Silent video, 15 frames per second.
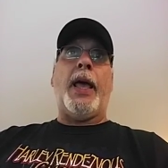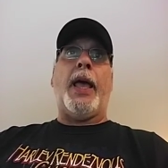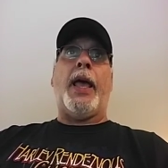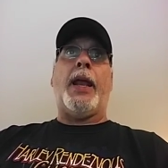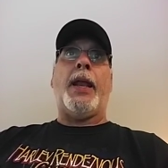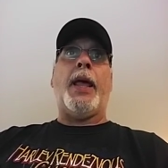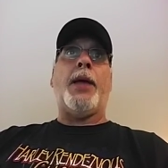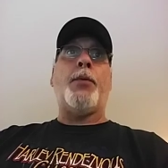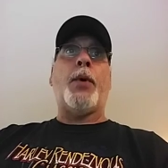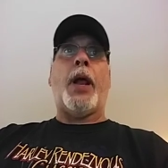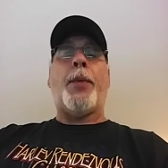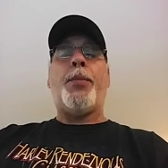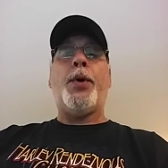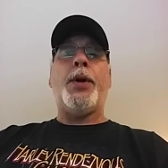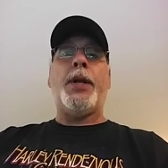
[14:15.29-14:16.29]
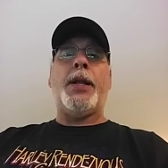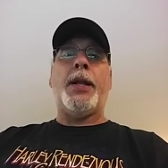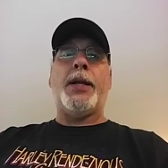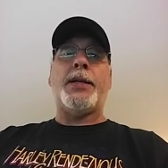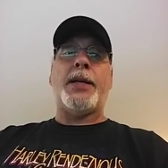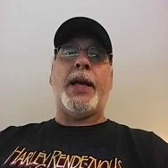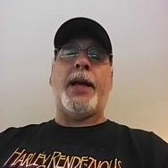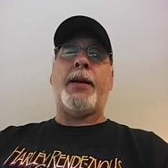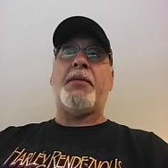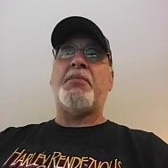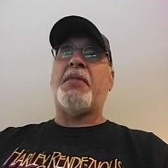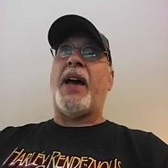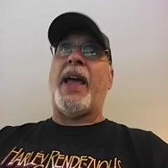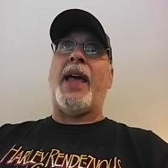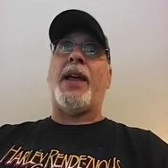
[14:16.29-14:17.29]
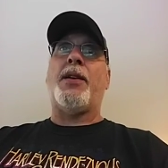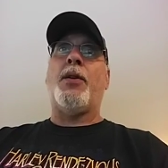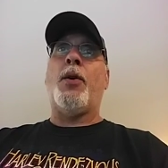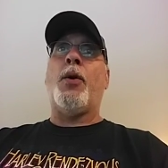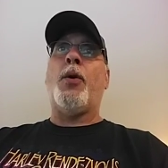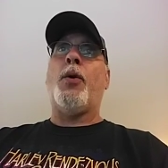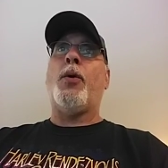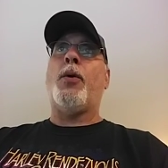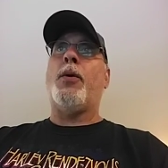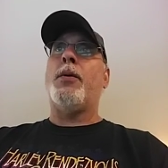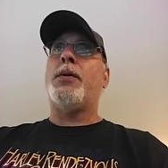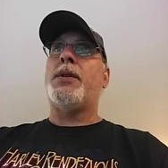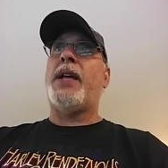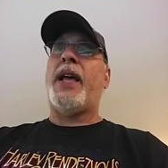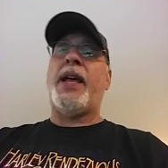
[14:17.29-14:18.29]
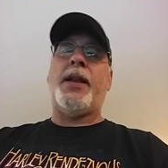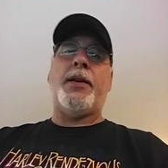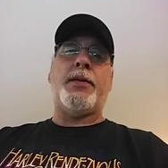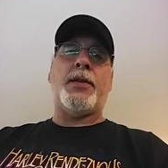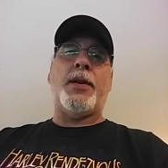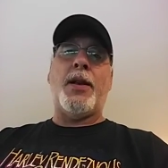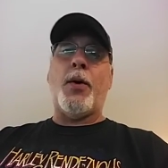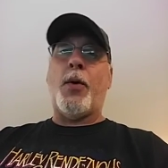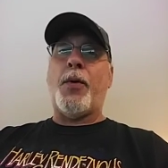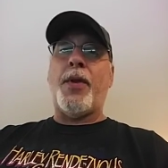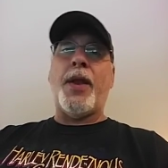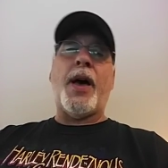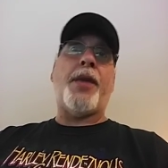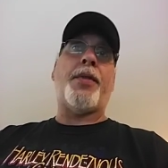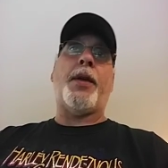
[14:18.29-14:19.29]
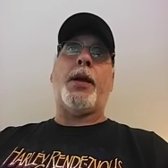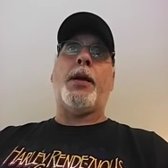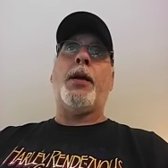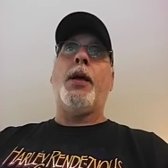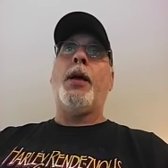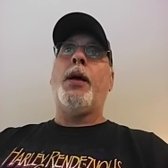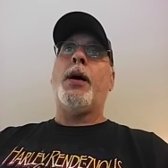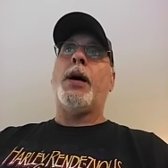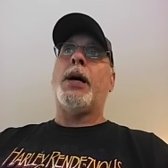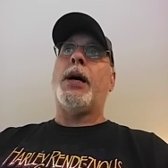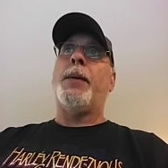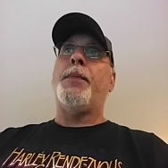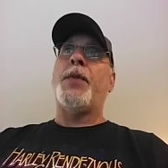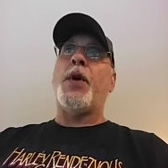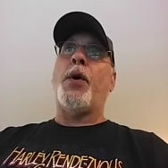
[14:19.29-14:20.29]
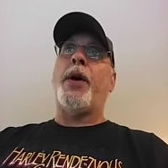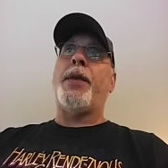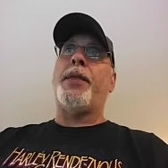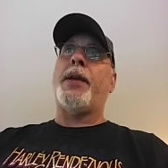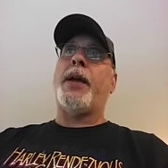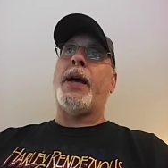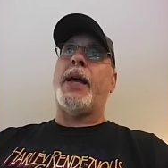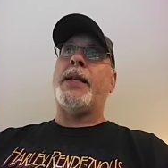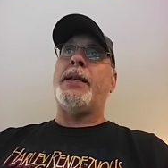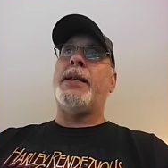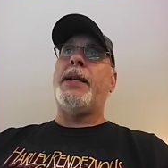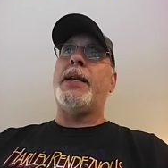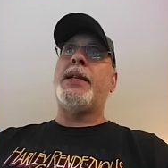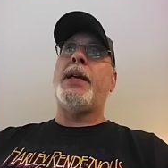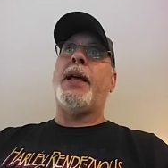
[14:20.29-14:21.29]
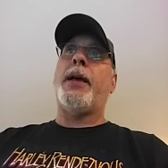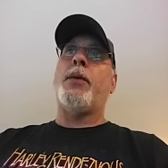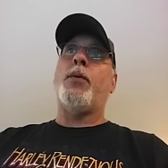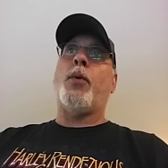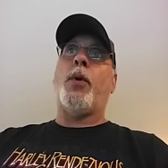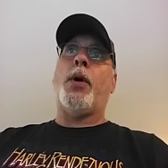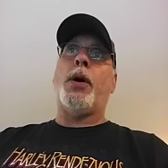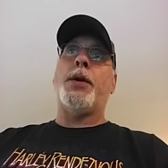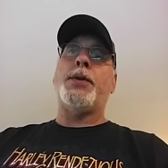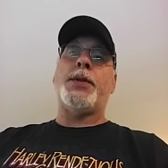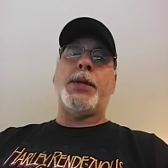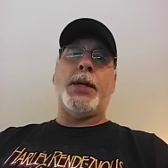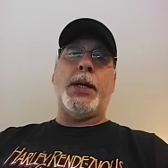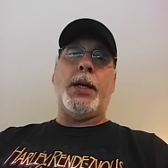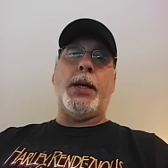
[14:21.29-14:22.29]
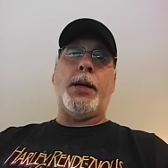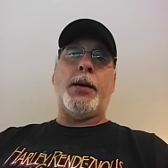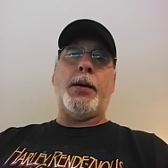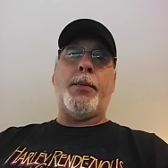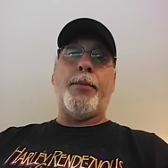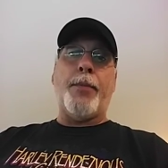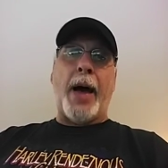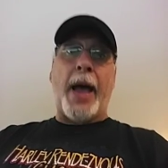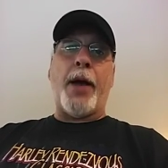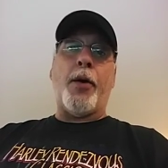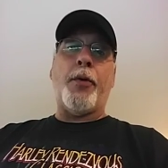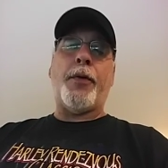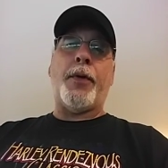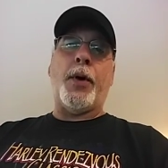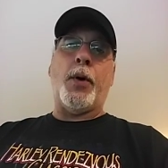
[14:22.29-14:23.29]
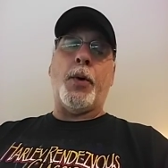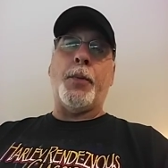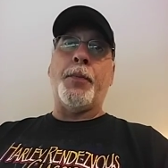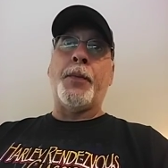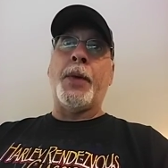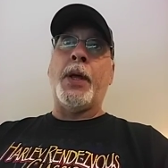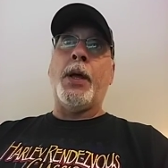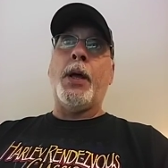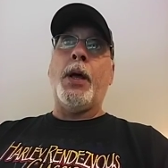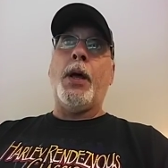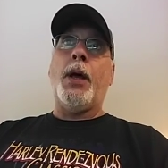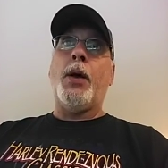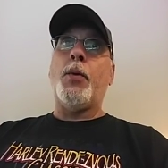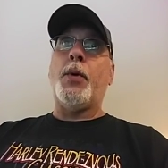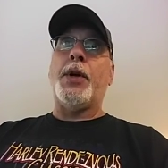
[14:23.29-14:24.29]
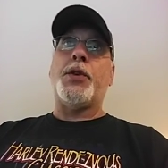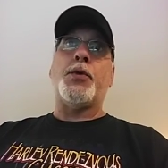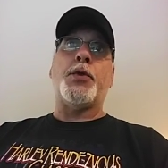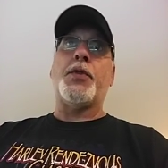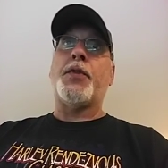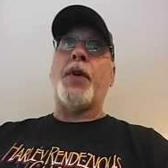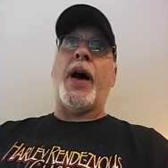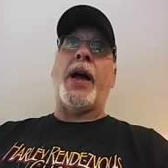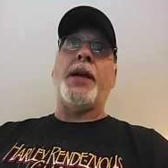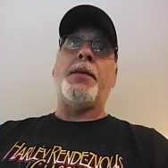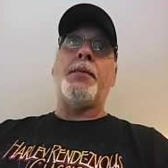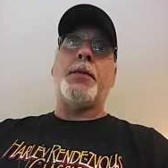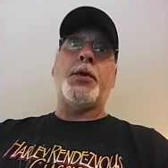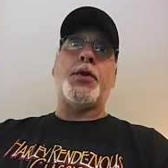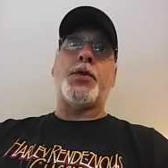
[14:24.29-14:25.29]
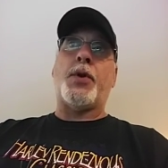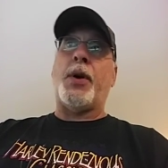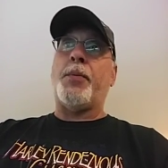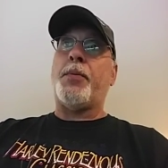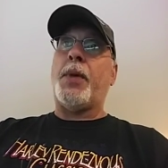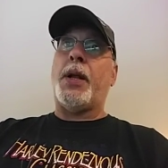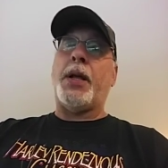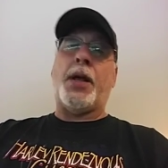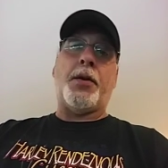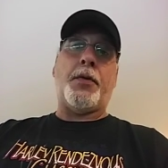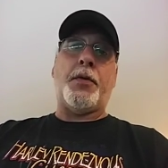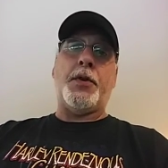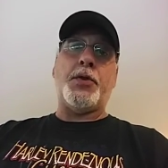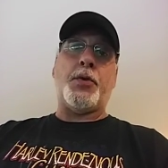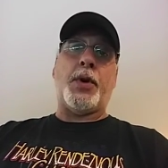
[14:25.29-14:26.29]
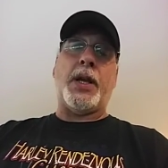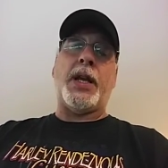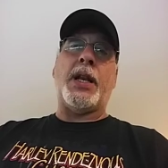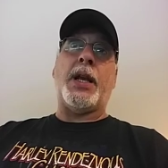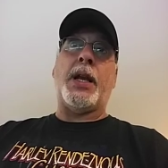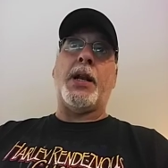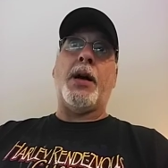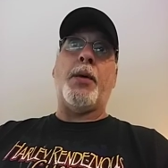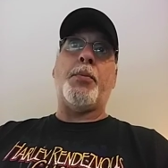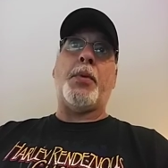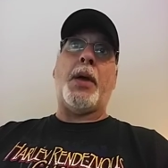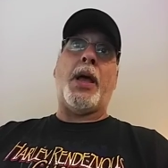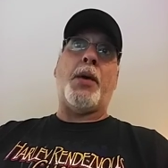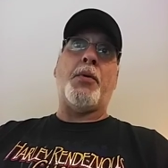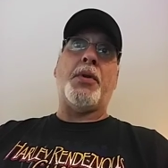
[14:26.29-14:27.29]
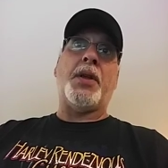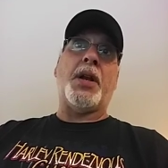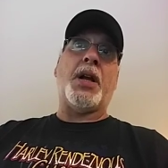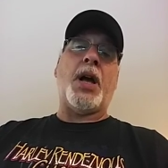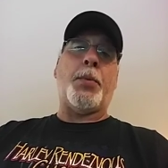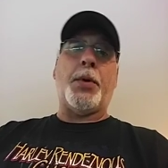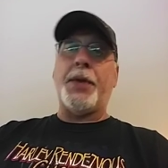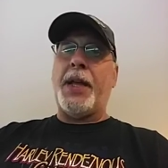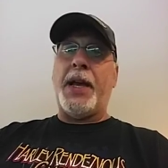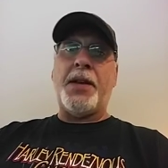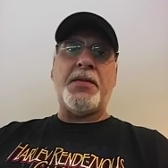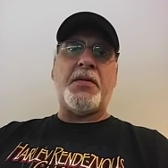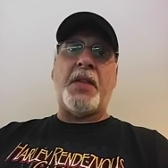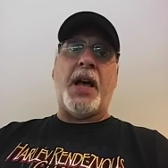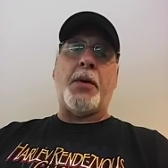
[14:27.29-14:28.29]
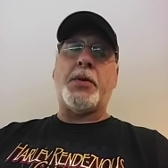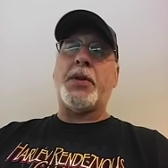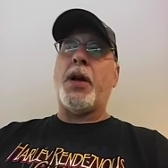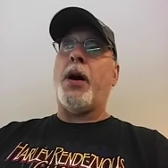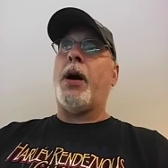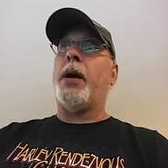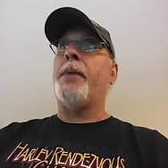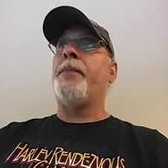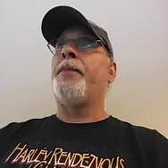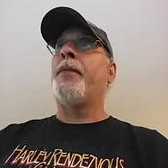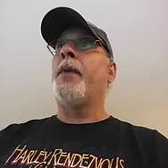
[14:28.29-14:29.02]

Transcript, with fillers: And then when I put it in the tank, I had no tannins, no nothing. Um, the only thing I did get was the biofilm, which was fine. The shrimp and the other fish were eating it up, and within a couple days, that was gone.